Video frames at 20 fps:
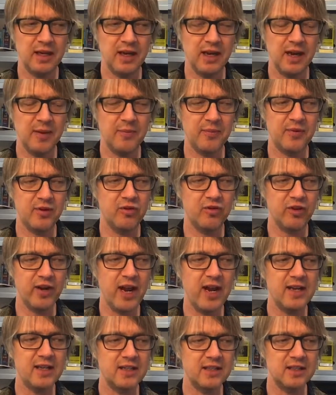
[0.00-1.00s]
It
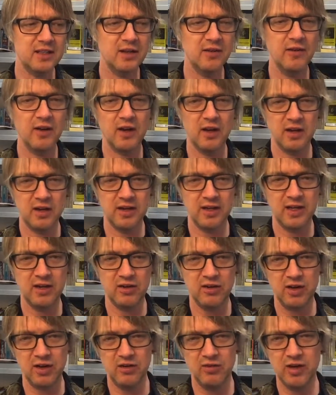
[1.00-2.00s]
creates an
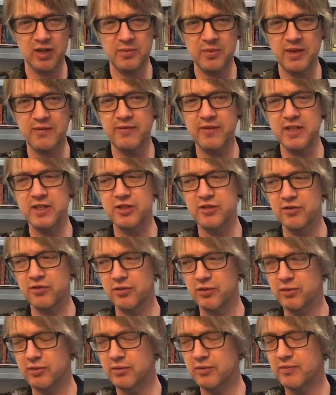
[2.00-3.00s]
incredibly
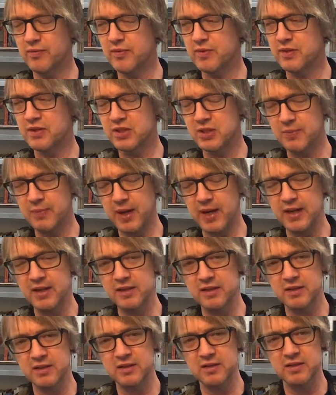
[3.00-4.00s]
visceral
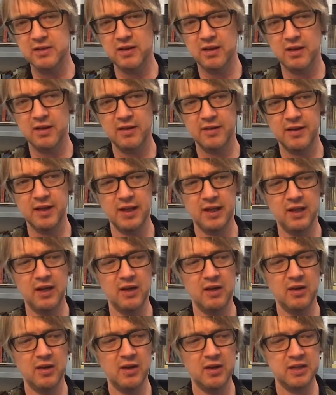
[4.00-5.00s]
space, I think,
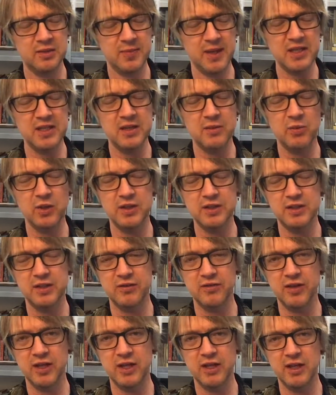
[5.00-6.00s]
especially once you
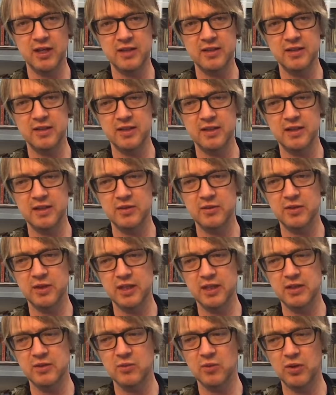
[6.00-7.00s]
realise this
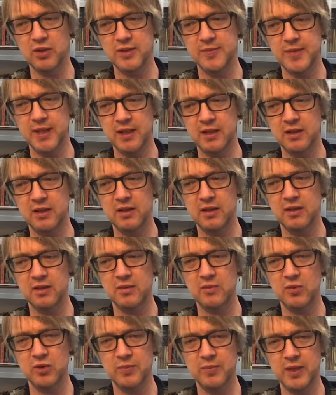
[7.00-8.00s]
is what's been
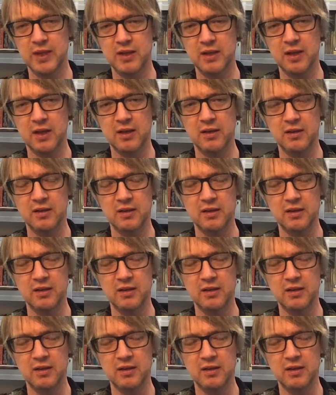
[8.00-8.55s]
done.